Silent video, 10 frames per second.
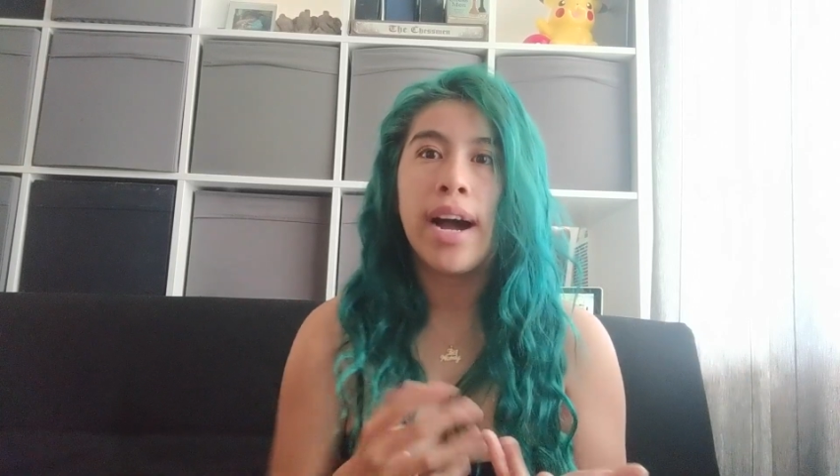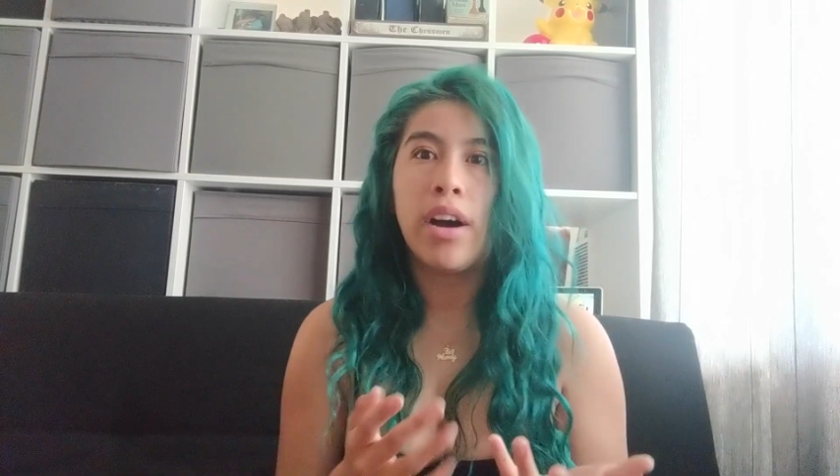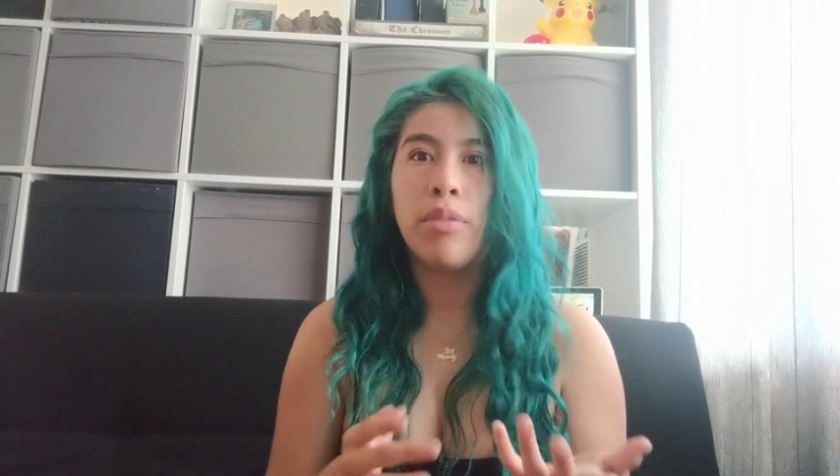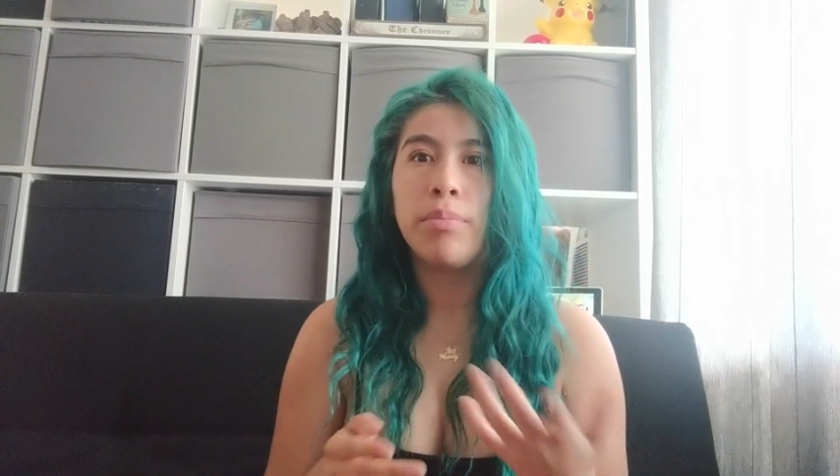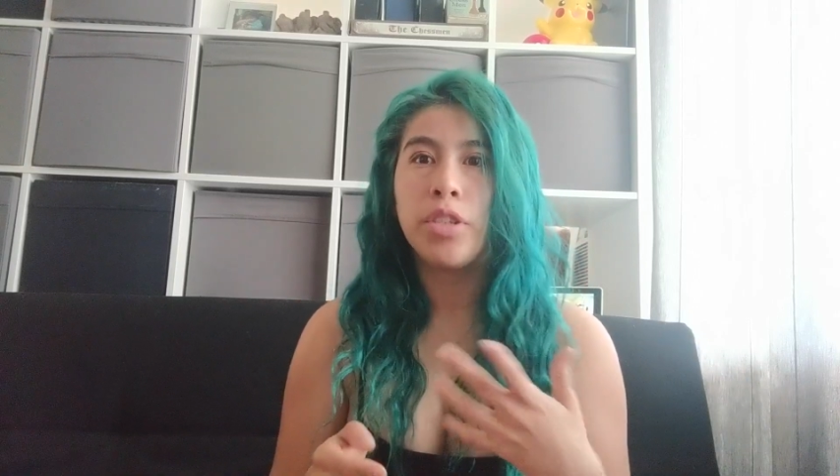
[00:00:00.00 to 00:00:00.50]

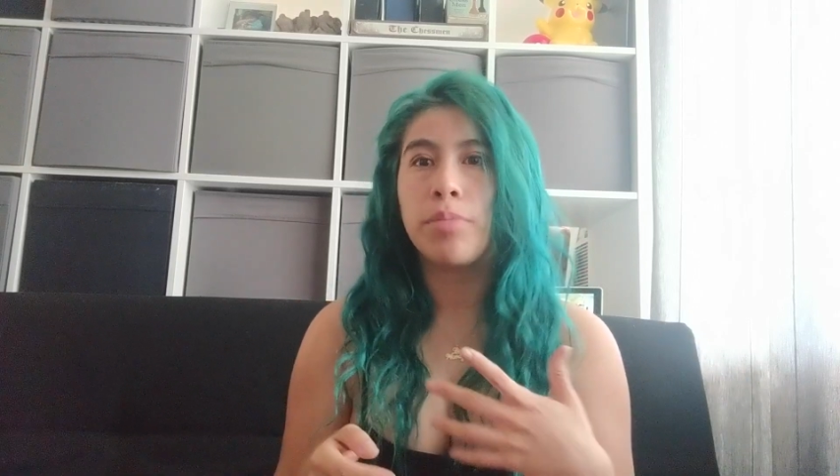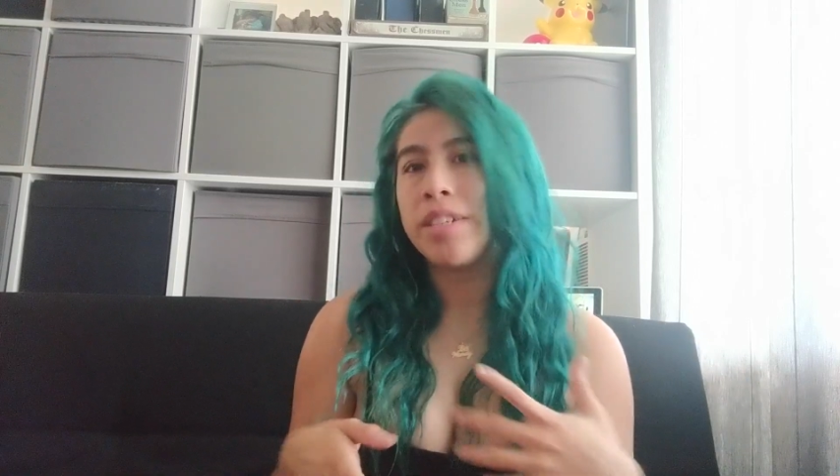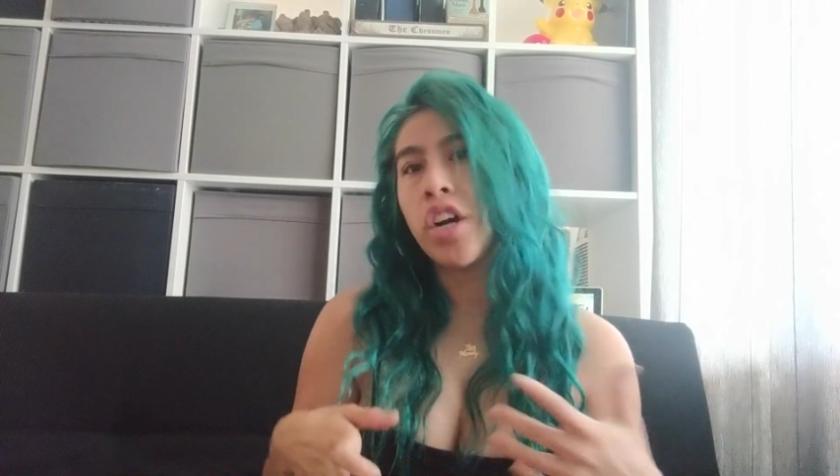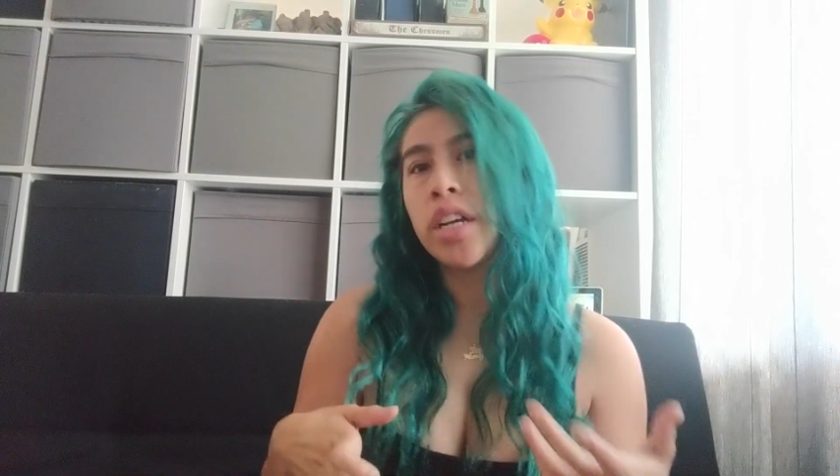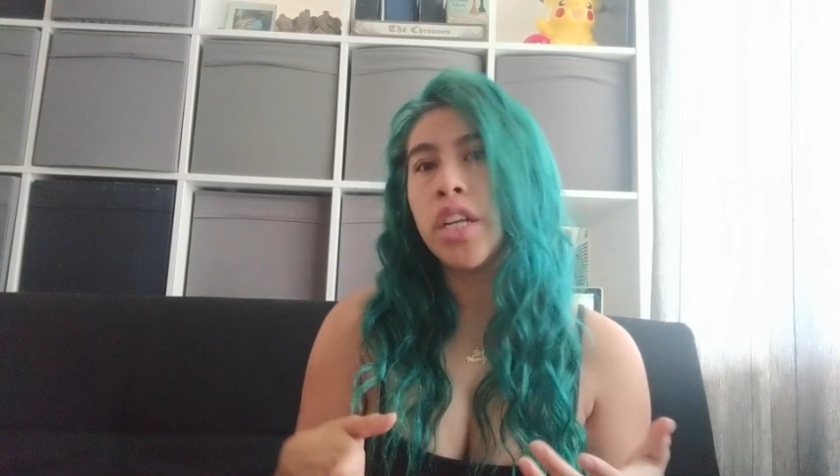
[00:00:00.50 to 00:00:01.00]
I'll just be
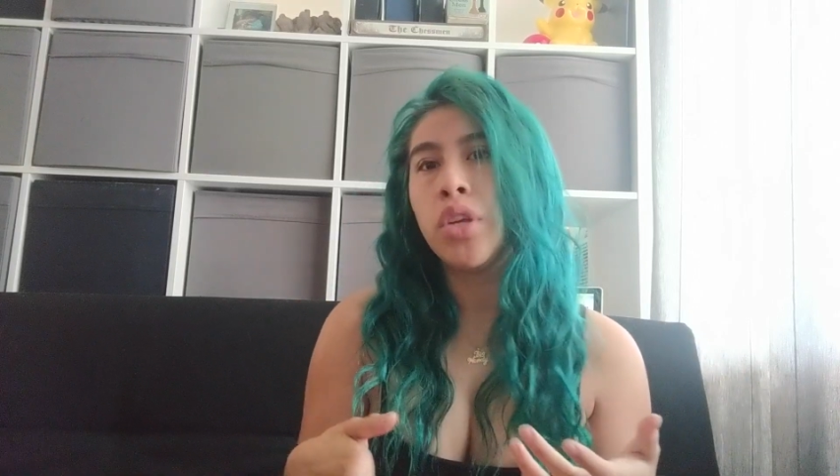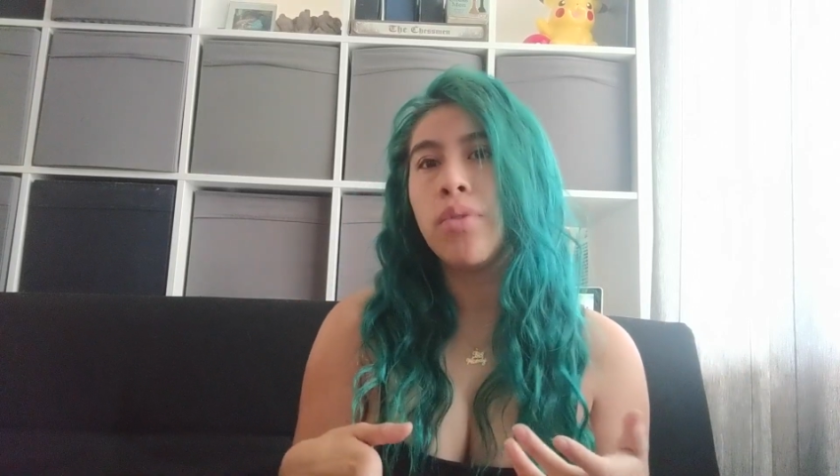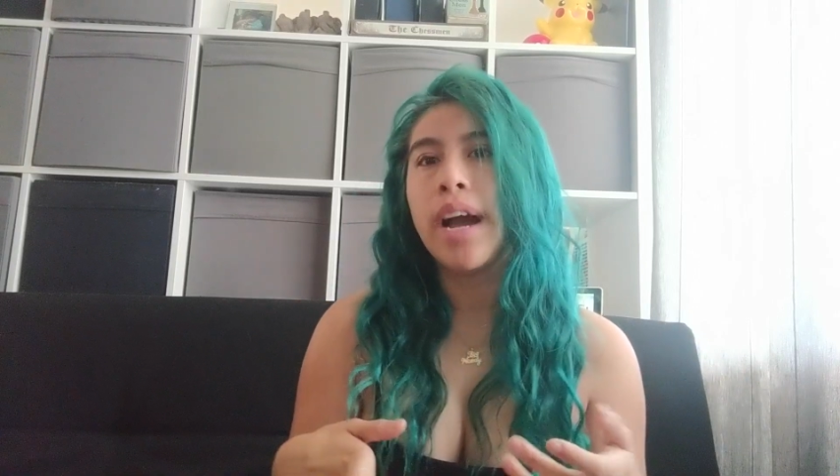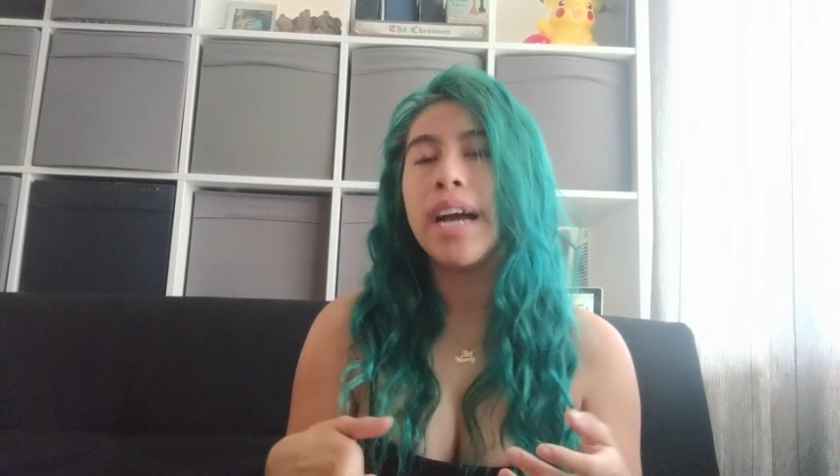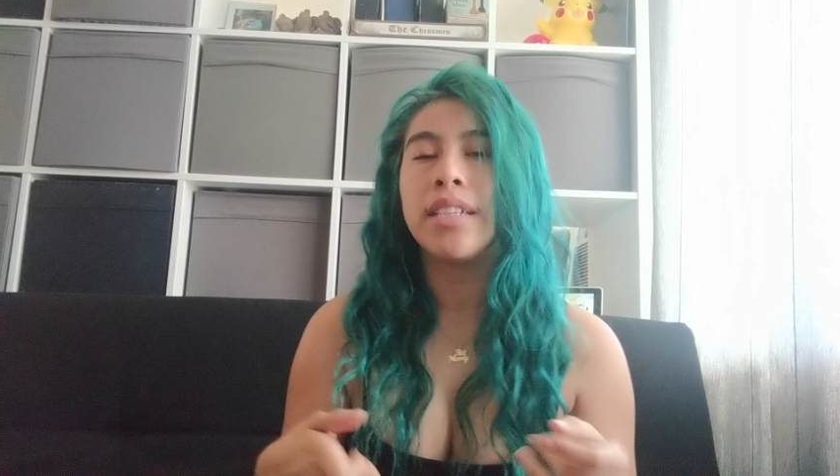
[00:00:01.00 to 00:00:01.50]
talking to
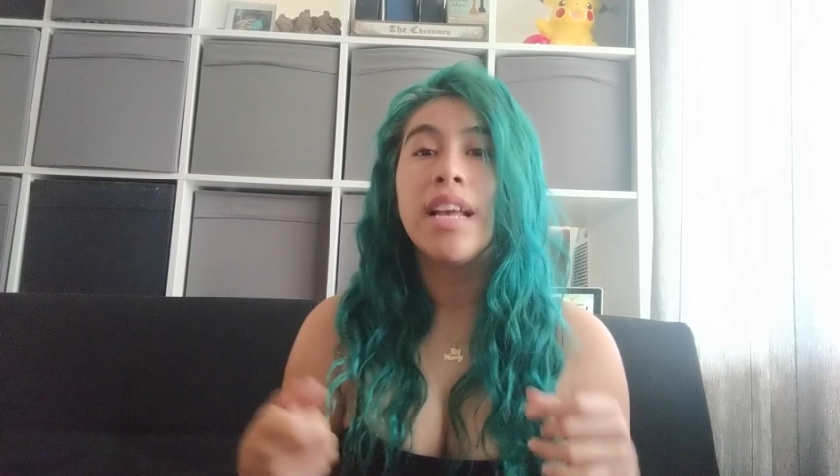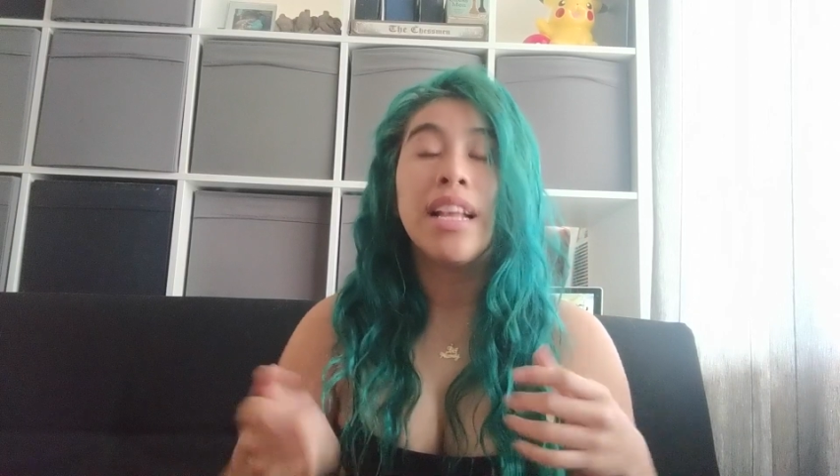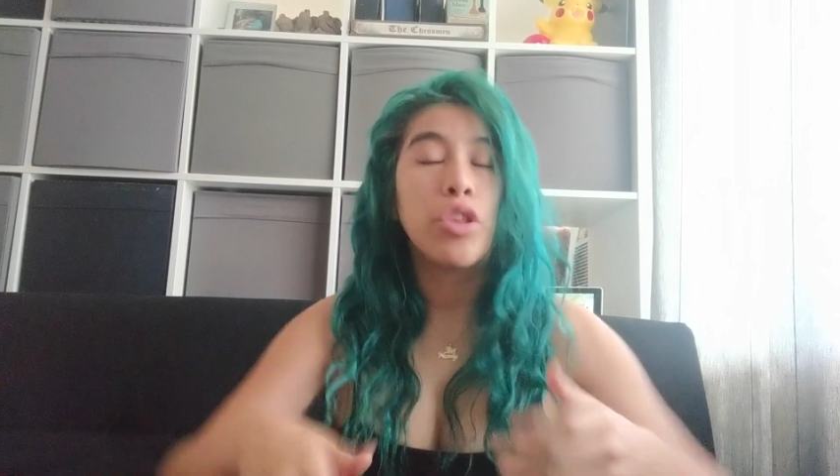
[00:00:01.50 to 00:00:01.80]
you guys.